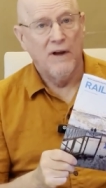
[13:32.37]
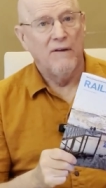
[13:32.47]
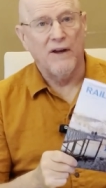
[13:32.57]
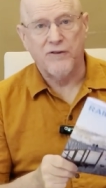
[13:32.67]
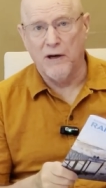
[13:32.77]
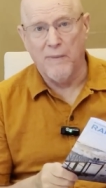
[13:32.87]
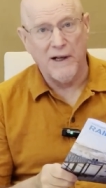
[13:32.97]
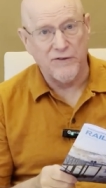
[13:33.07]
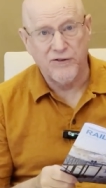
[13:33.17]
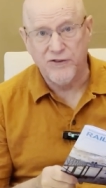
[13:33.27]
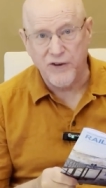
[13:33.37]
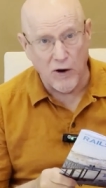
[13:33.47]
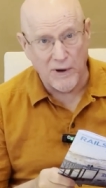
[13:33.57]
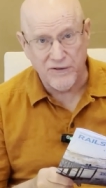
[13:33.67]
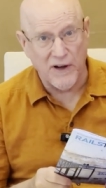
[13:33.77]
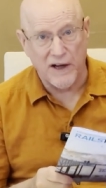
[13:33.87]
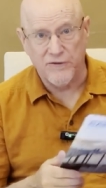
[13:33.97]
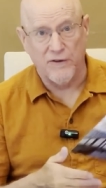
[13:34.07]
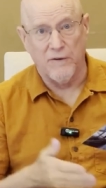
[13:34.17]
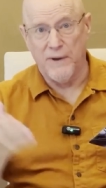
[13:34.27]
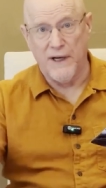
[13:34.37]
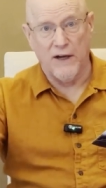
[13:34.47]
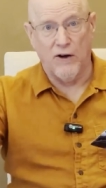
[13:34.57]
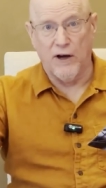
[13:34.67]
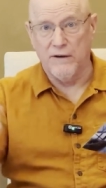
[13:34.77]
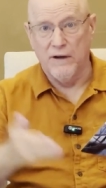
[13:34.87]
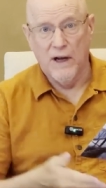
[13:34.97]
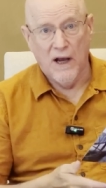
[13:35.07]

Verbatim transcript: That's going to make it so much nicer than being on